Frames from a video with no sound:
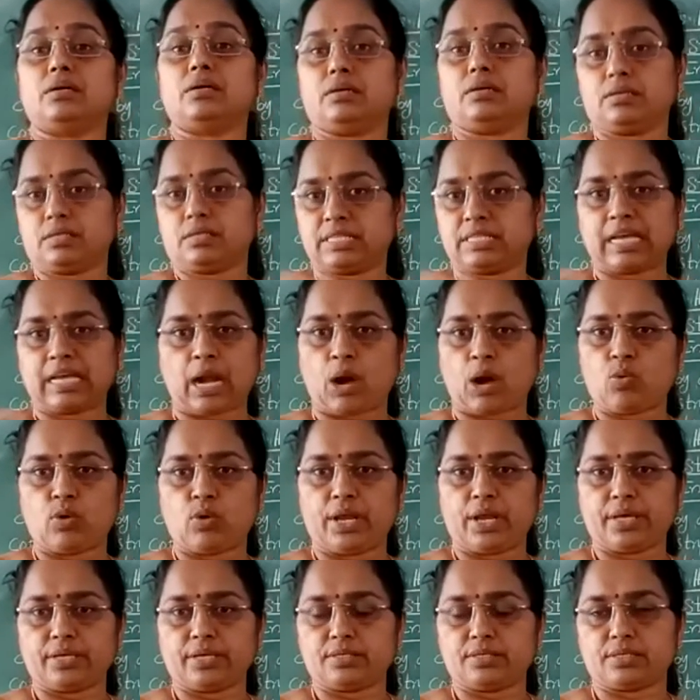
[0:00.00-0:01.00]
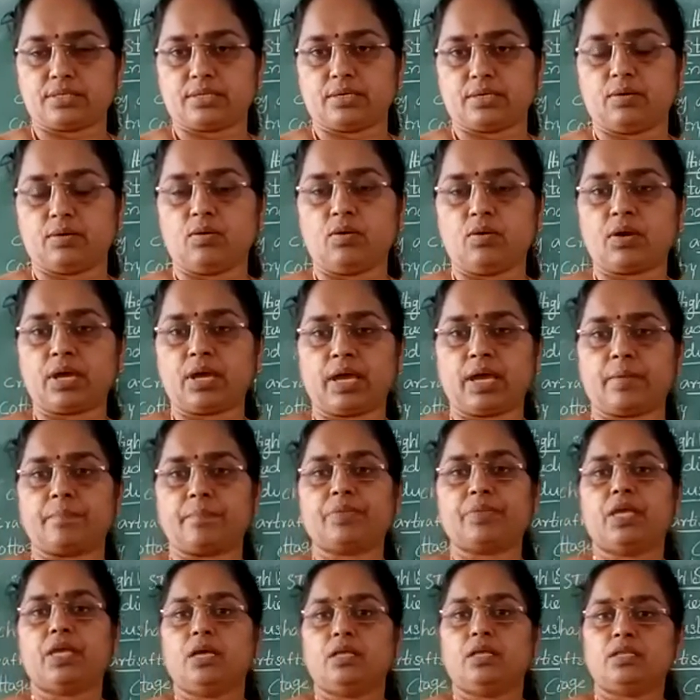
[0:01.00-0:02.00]
surroundings. Okay,
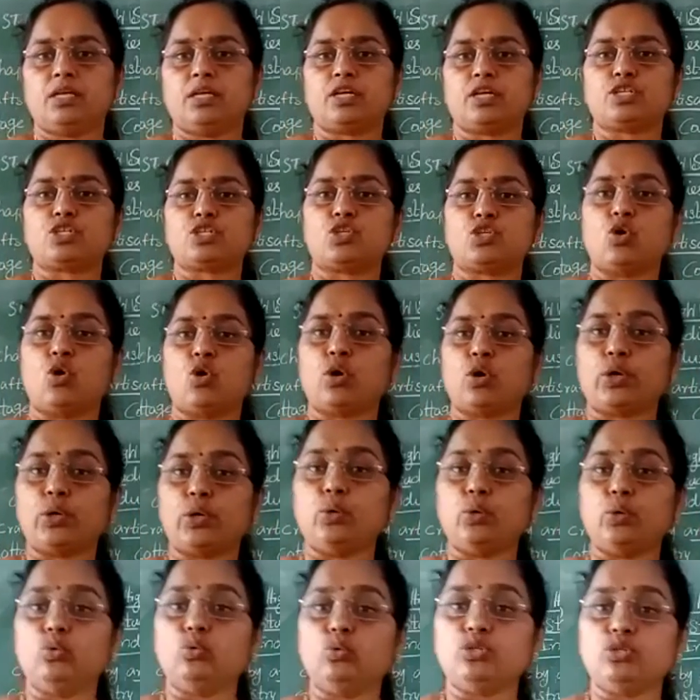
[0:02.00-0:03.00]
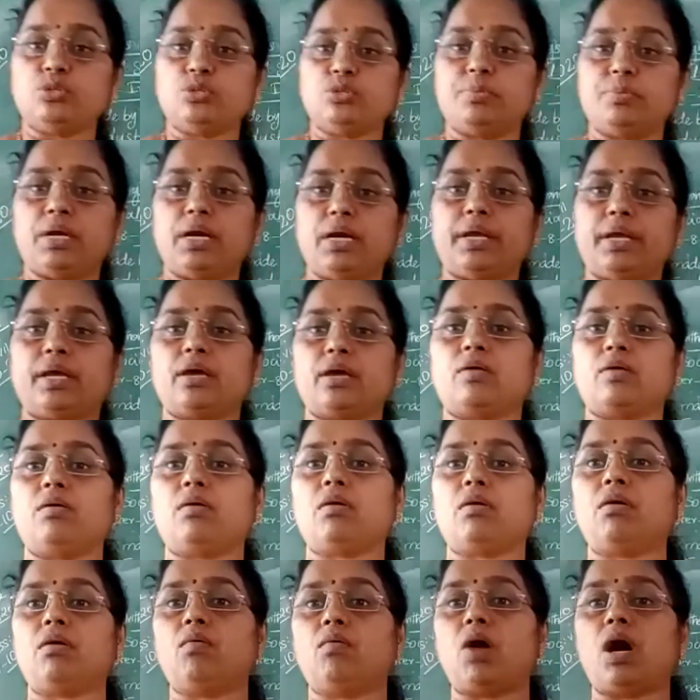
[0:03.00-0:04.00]
there is no huge building
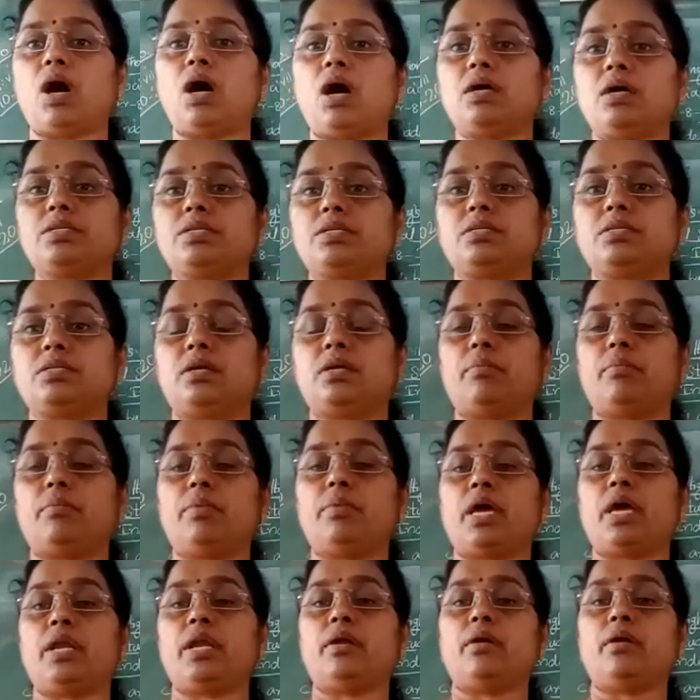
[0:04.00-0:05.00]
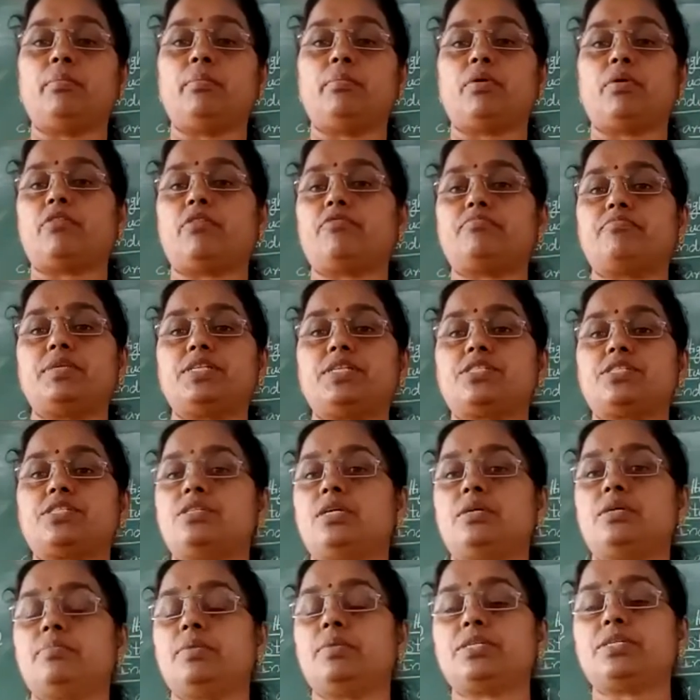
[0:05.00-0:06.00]
or vast number of
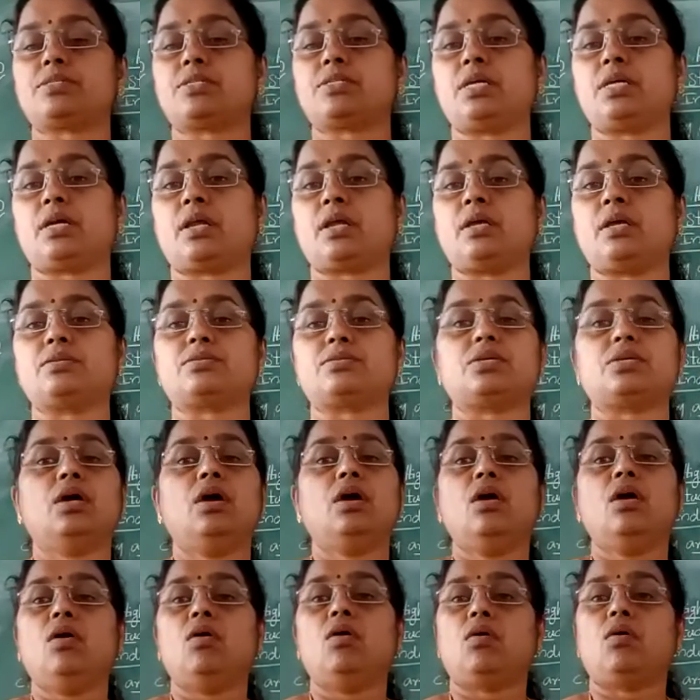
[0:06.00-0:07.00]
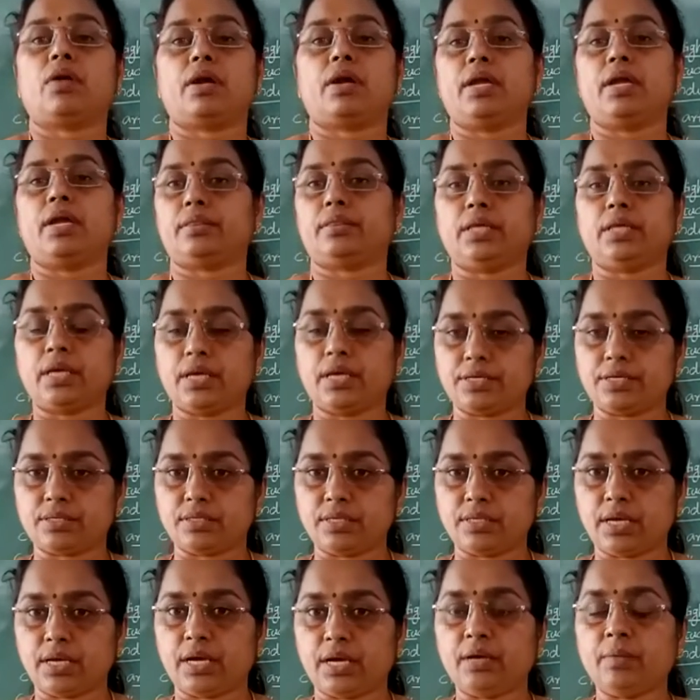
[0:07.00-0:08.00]
machineries or nothing is
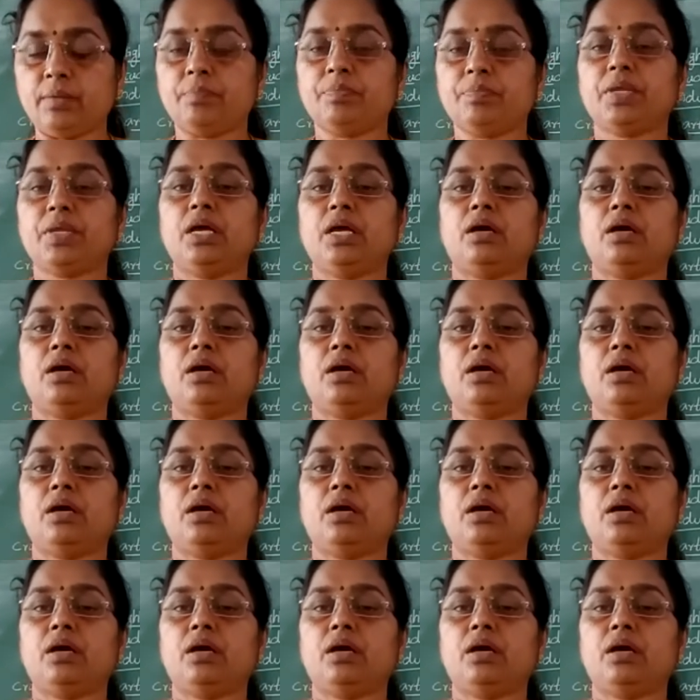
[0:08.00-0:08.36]
there.